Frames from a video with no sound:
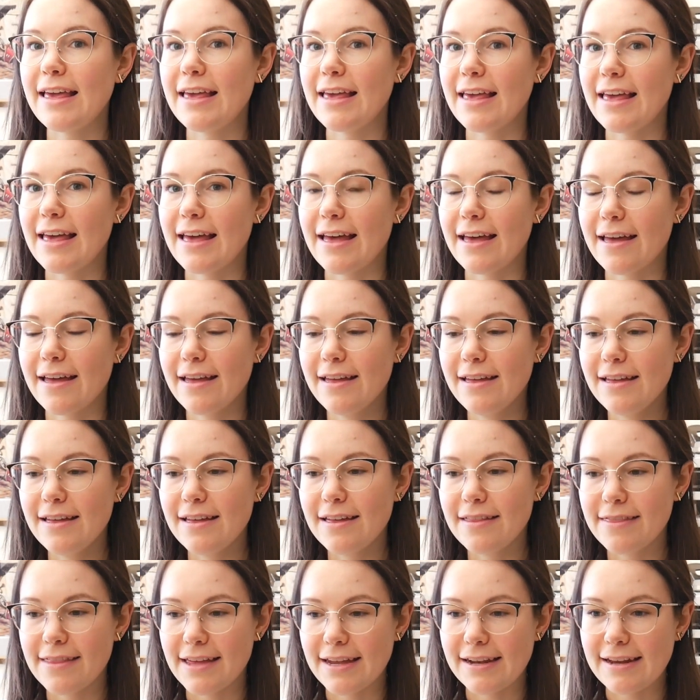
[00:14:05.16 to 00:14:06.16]
here
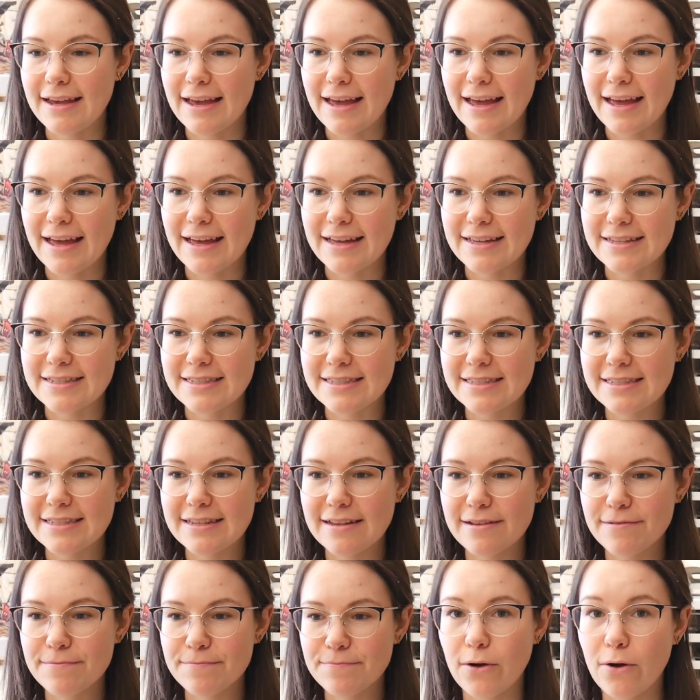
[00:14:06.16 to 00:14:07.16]
that has
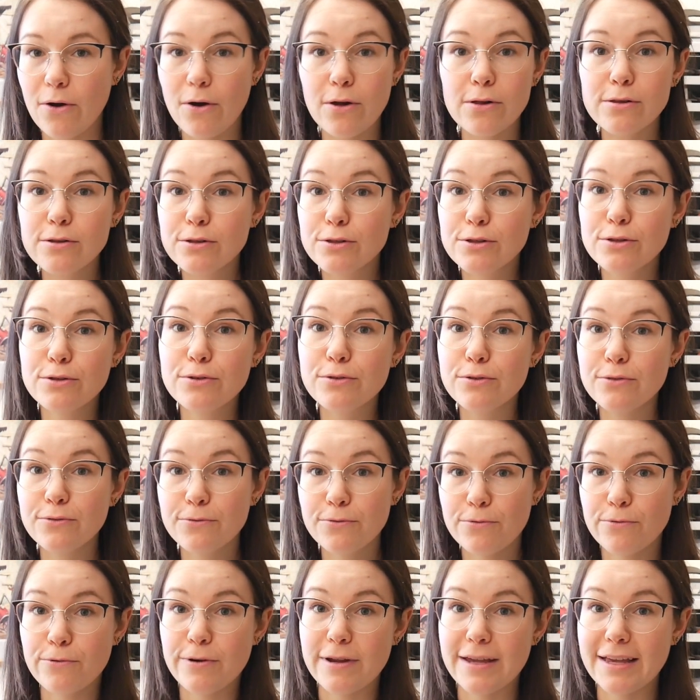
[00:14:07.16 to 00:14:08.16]
all
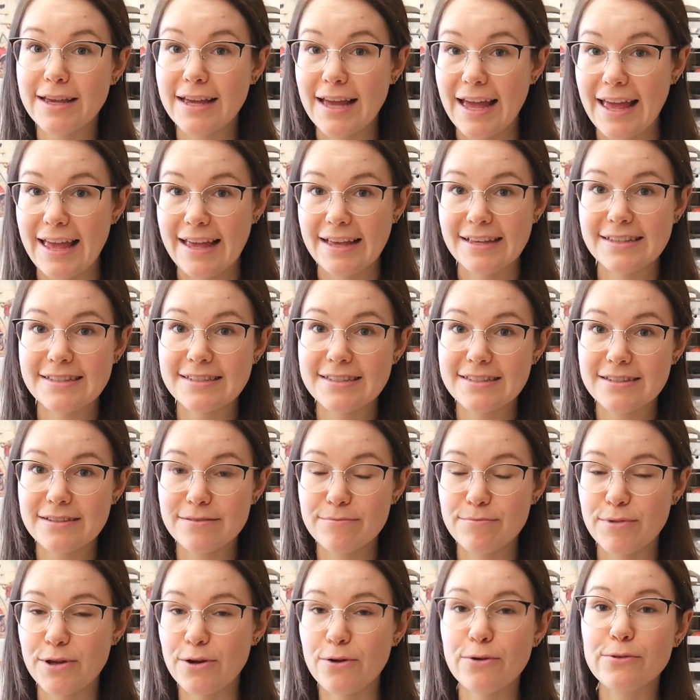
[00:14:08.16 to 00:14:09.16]
gluten-free cakes,
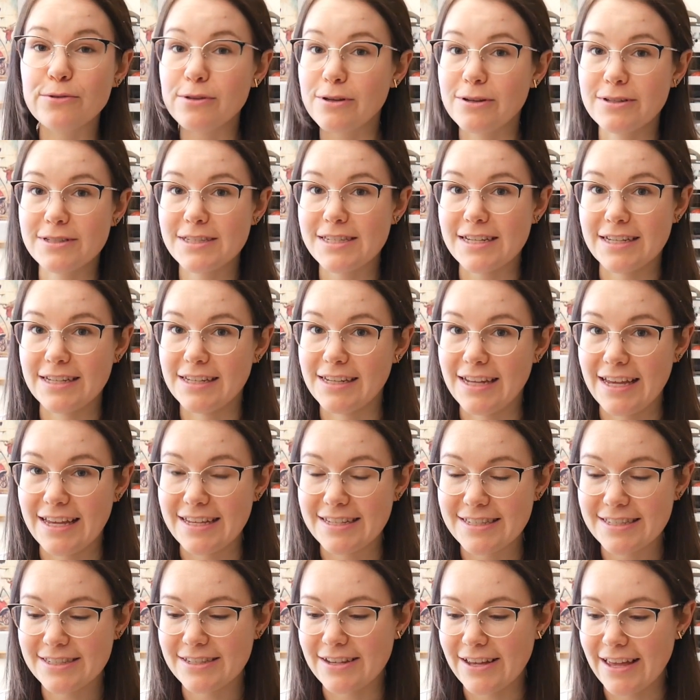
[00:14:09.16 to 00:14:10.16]
but only on
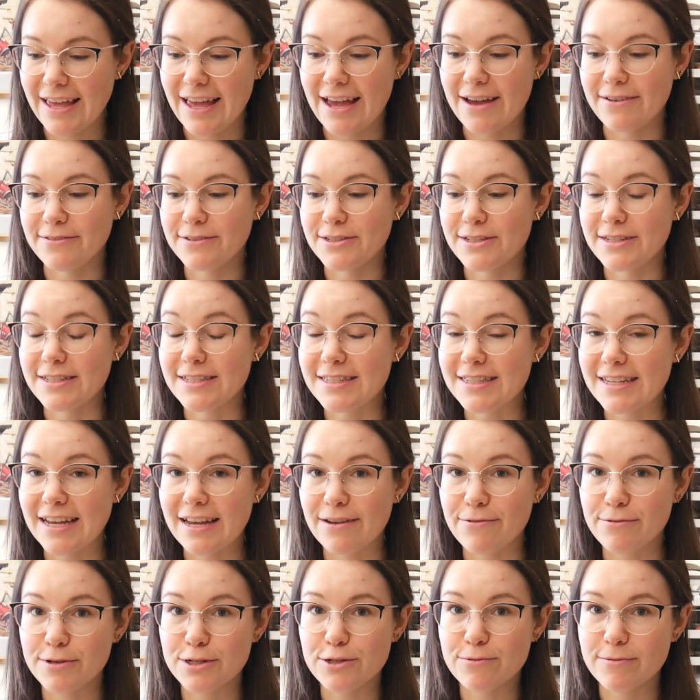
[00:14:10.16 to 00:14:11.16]
Sundays, so I have to
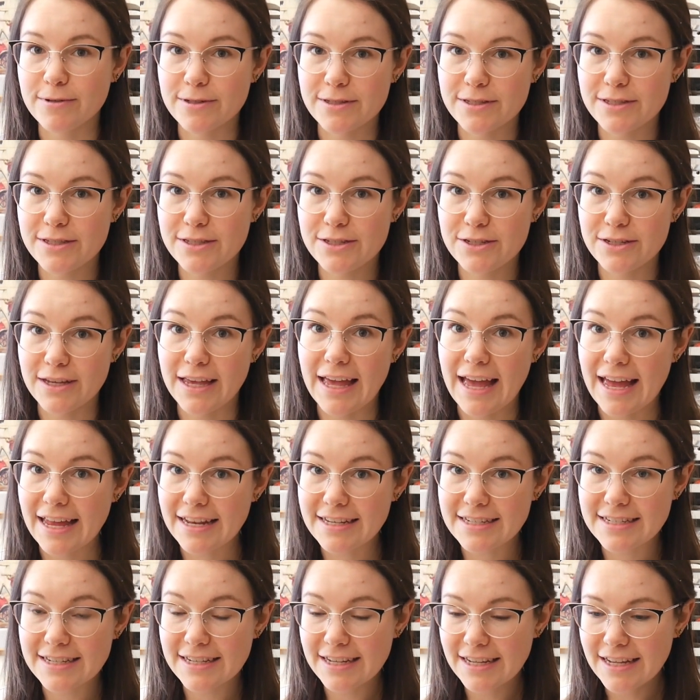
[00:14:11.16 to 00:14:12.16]
decide which ones to
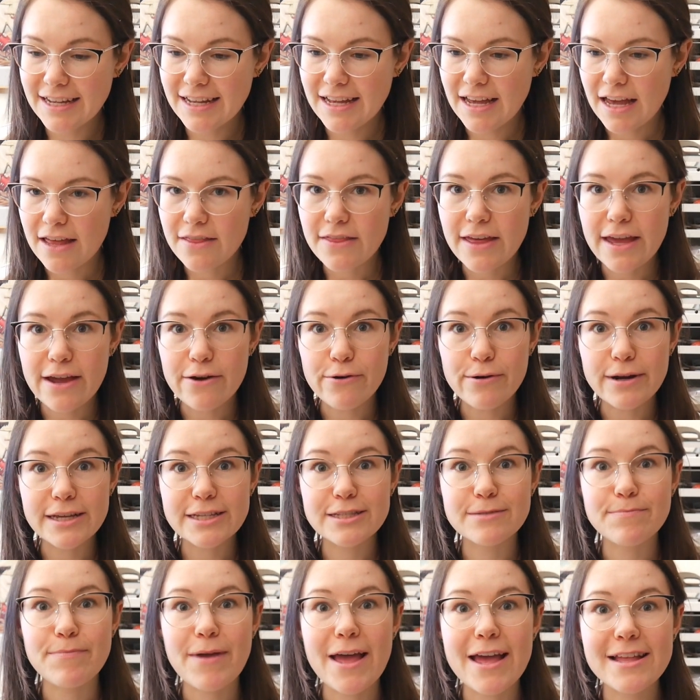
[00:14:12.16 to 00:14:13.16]
get. And they are
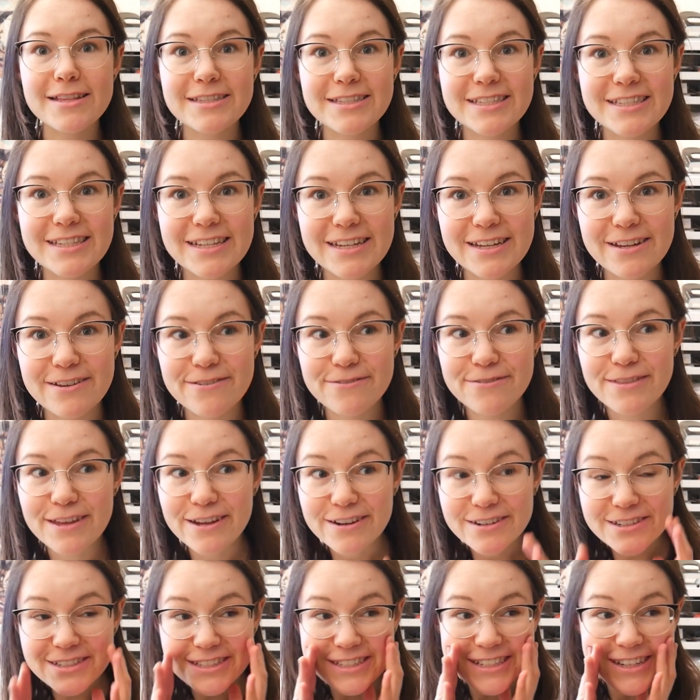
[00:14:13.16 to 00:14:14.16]
expensive, they
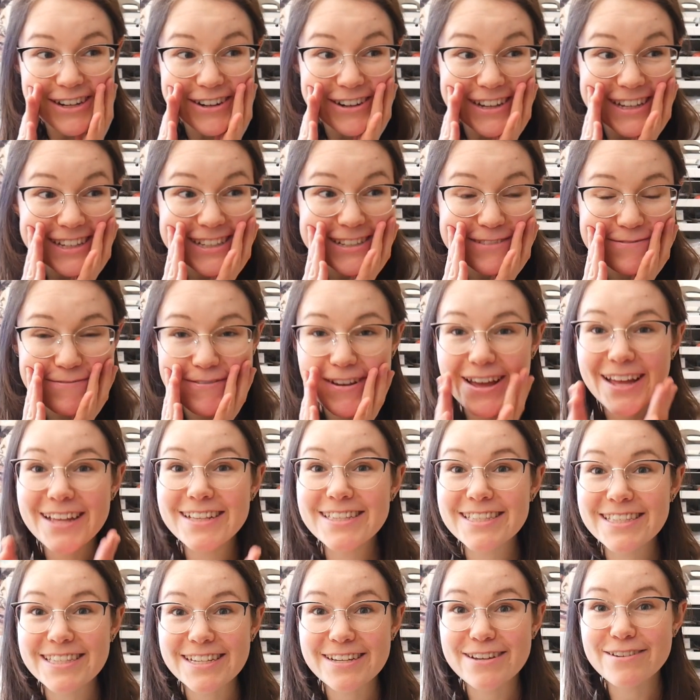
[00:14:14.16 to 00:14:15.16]
are so
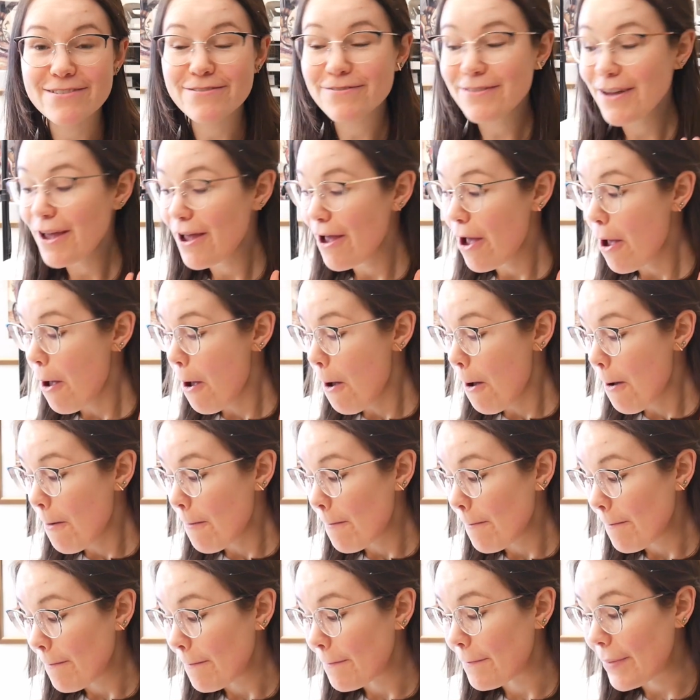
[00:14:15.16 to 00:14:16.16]
expensive,
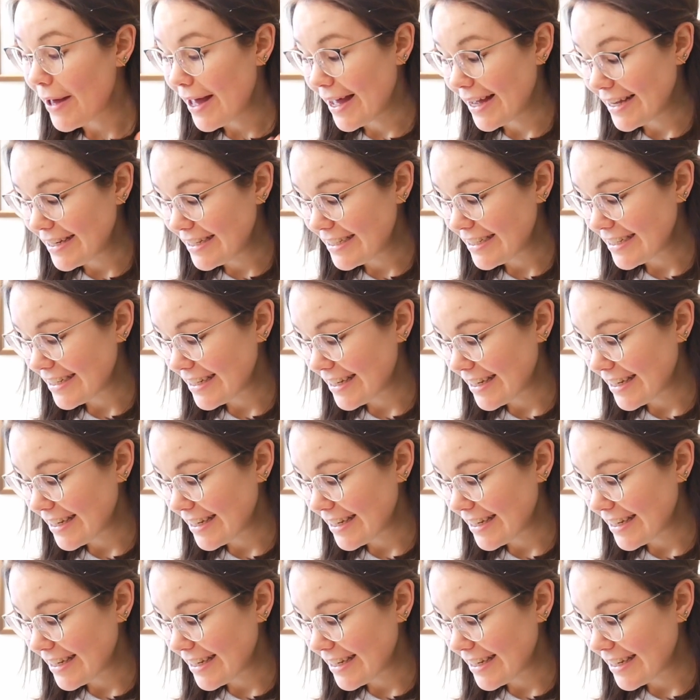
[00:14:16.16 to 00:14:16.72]
but